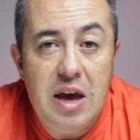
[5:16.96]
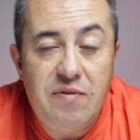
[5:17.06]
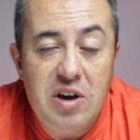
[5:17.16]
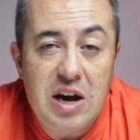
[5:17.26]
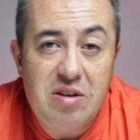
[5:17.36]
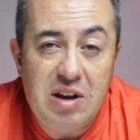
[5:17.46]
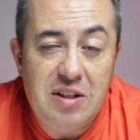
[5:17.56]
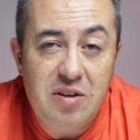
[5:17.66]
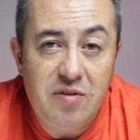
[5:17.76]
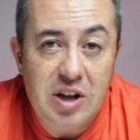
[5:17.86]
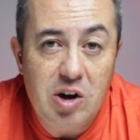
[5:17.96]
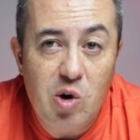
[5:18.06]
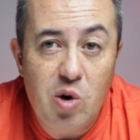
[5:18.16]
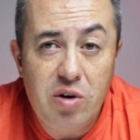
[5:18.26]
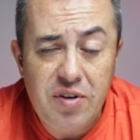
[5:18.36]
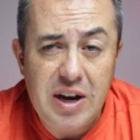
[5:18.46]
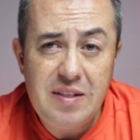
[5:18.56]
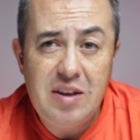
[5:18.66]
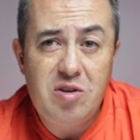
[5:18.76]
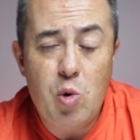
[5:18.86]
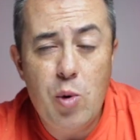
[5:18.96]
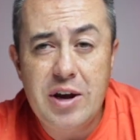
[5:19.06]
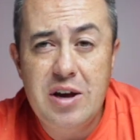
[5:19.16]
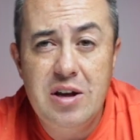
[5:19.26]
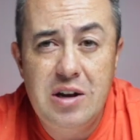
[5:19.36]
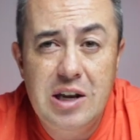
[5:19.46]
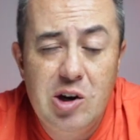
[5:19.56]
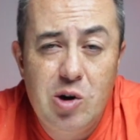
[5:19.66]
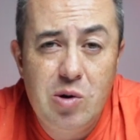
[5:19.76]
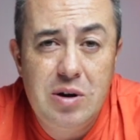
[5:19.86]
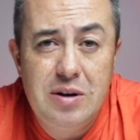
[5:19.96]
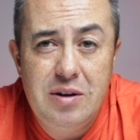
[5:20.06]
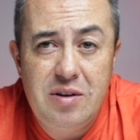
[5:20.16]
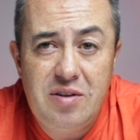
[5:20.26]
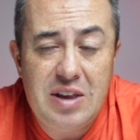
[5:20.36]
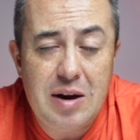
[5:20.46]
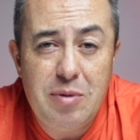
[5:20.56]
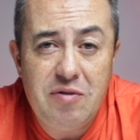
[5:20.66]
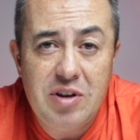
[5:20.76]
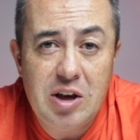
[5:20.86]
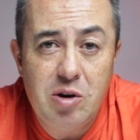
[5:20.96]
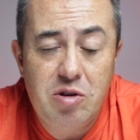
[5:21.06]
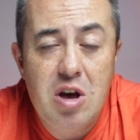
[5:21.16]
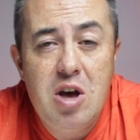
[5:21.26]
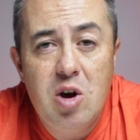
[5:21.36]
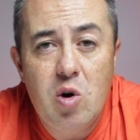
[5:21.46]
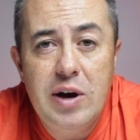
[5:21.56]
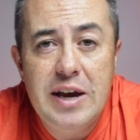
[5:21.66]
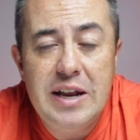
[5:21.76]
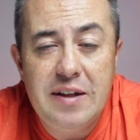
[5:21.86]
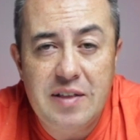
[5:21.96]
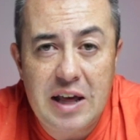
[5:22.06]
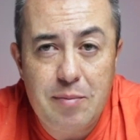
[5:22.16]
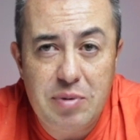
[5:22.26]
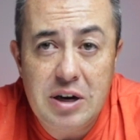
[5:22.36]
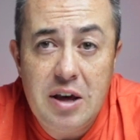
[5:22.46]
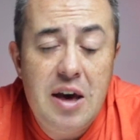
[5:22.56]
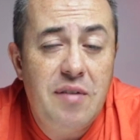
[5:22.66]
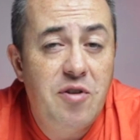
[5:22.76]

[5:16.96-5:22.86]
if you guys like the video, or if you like these quick little segment videos, go ahead and hit the like button.